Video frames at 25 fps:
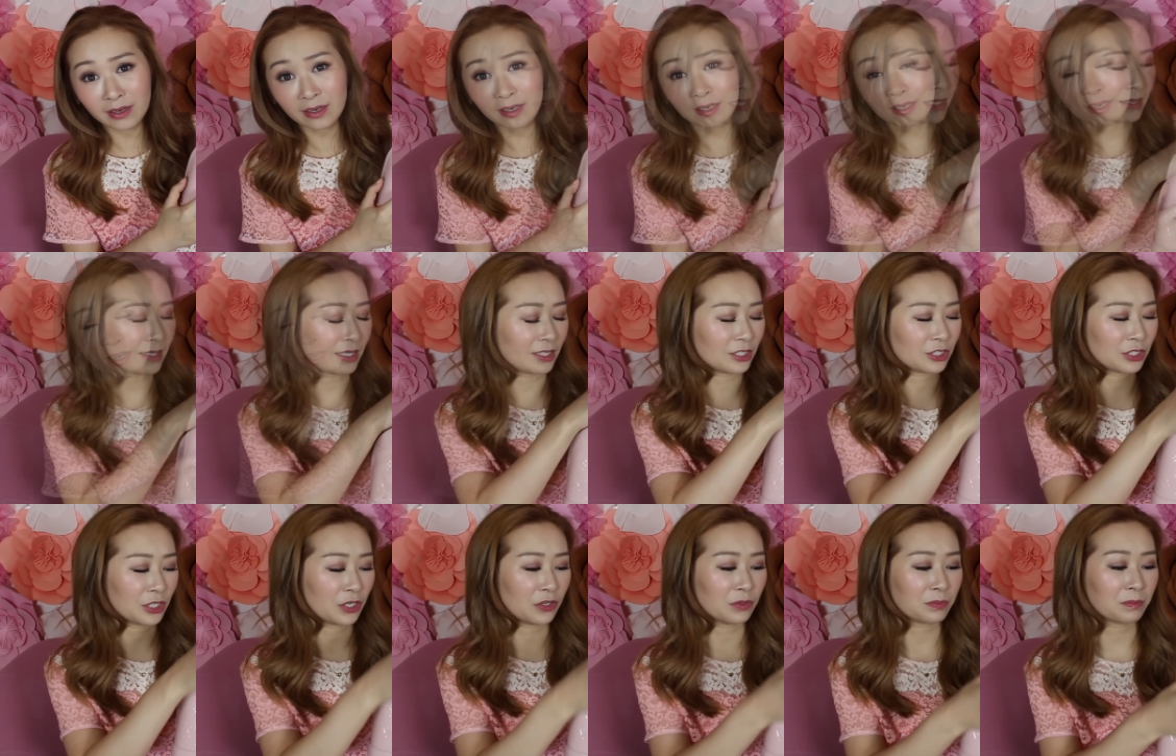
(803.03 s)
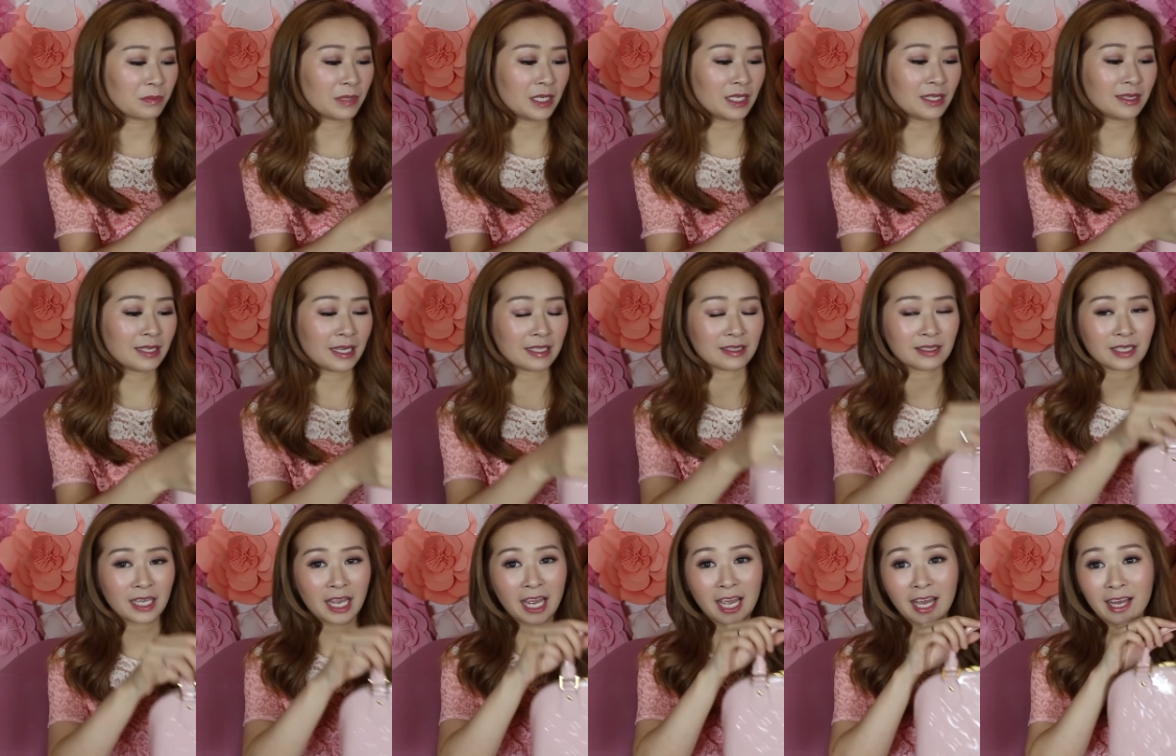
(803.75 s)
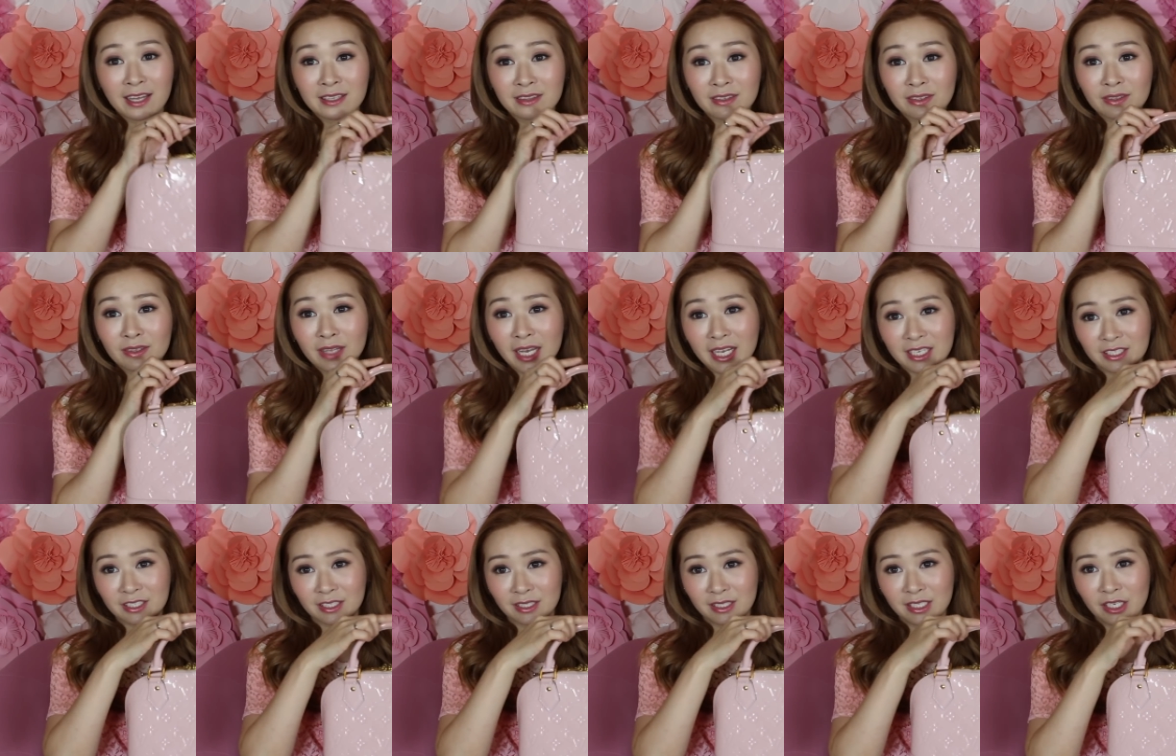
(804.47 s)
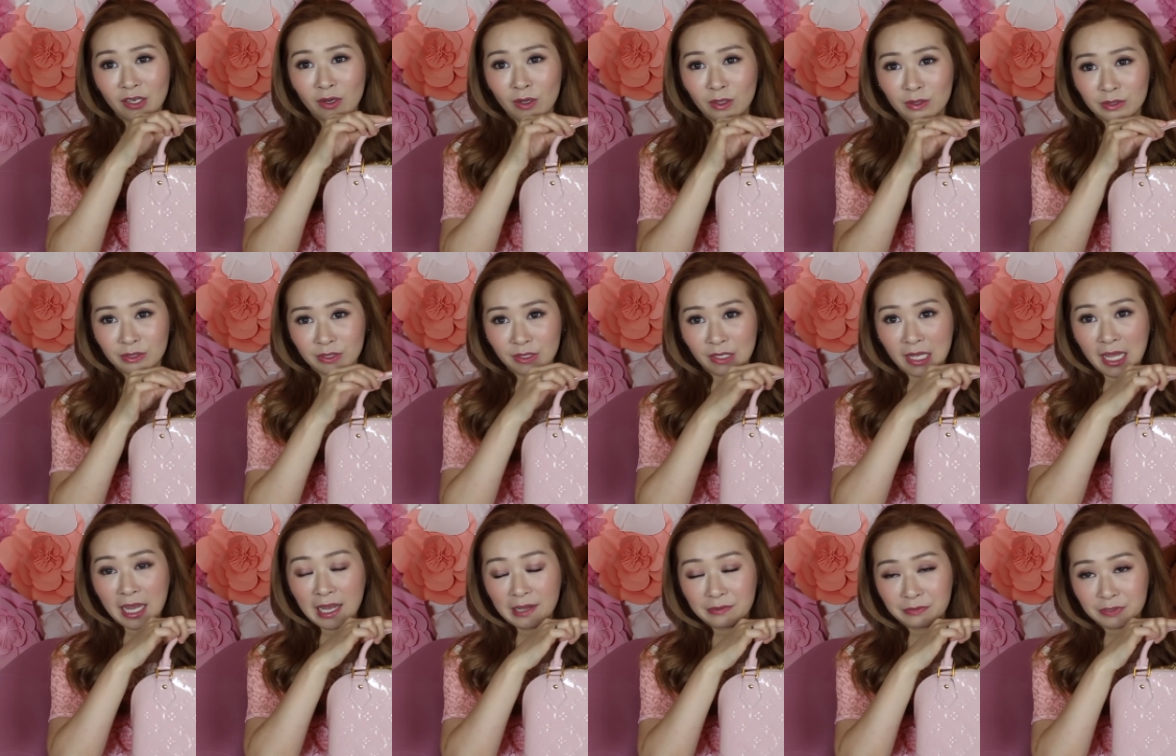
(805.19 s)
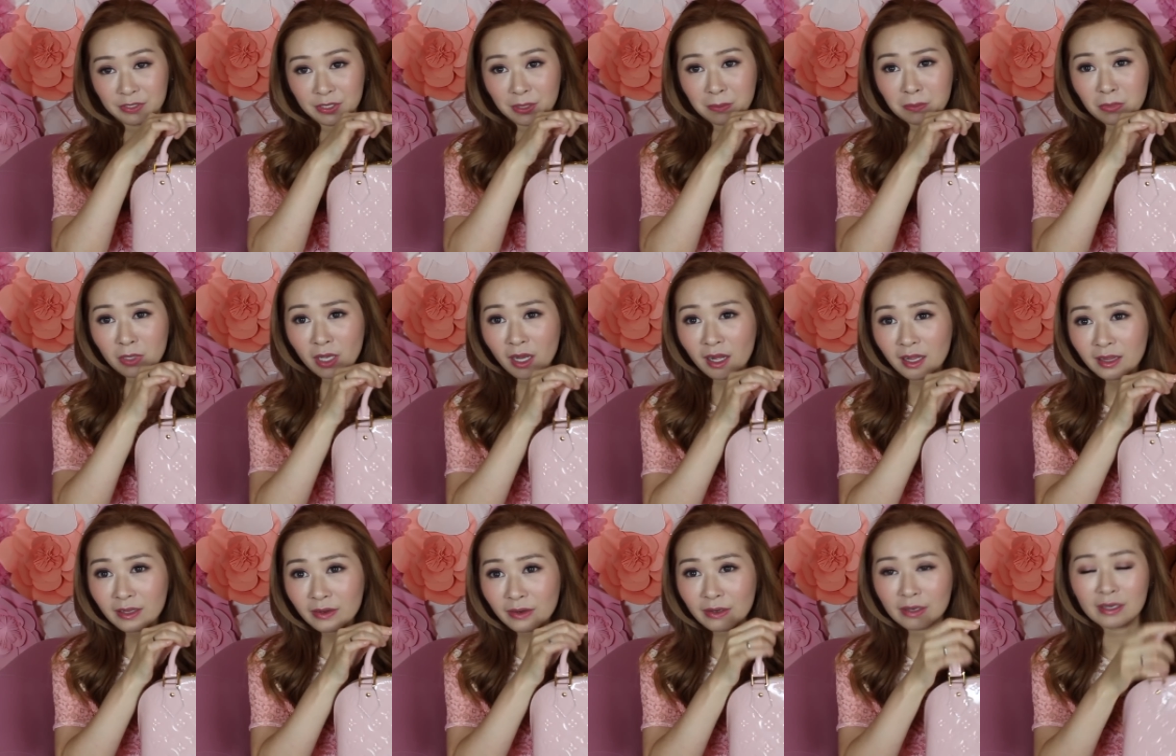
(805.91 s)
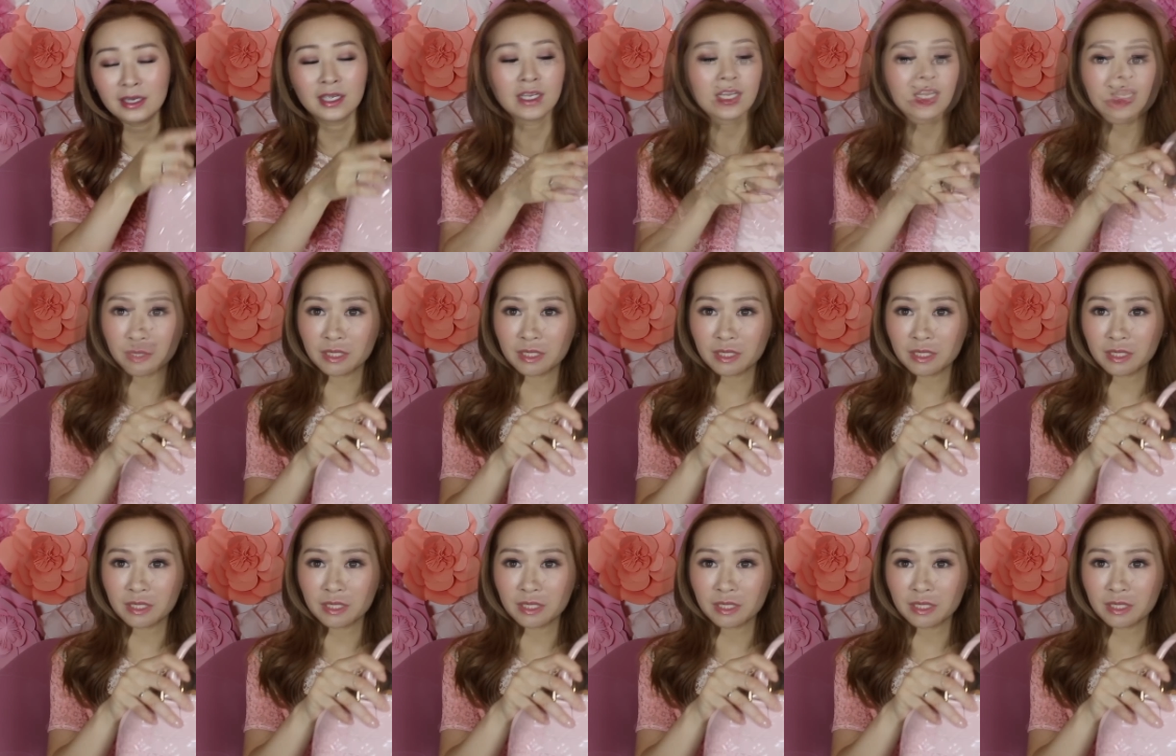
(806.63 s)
And they showed me that the handle actually also have some color.